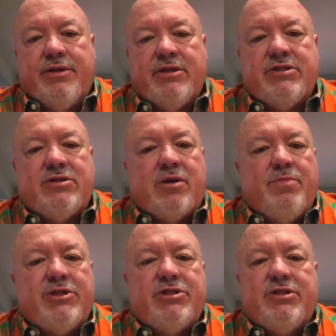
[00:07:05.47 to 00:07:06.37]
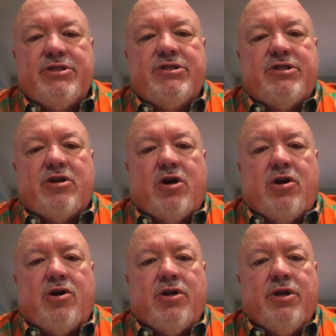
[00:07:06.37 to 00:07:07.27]
This is our mission. This is our
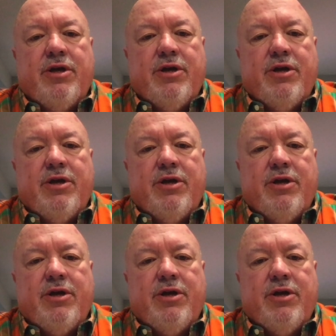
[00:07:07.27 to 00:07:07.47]
call.